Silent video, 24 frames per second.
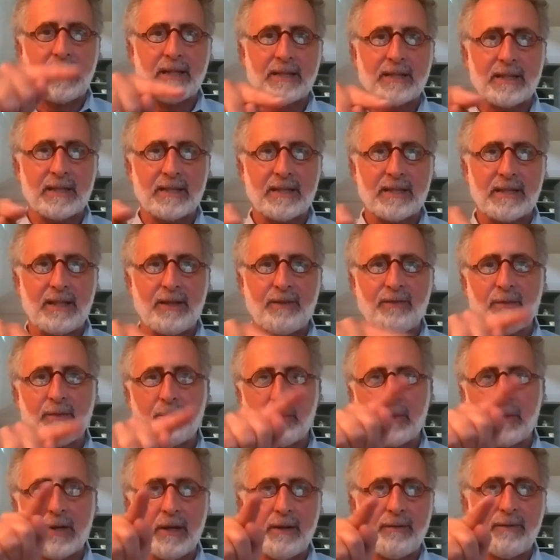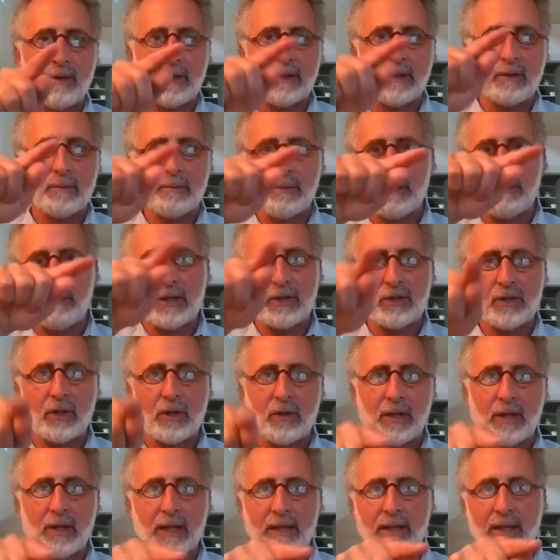It's the C from Covenant, or maybe I should
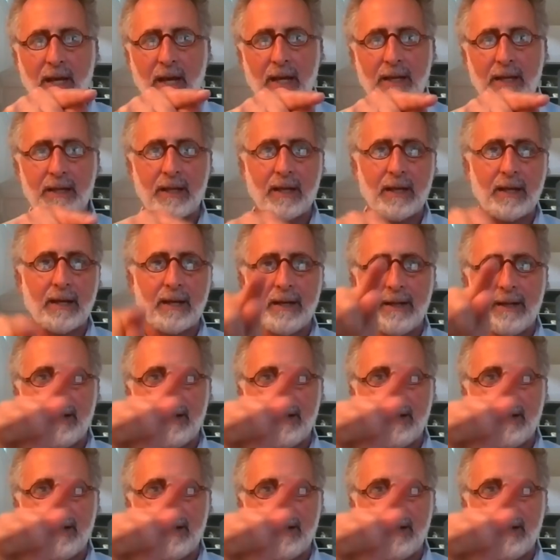go like that, yeah.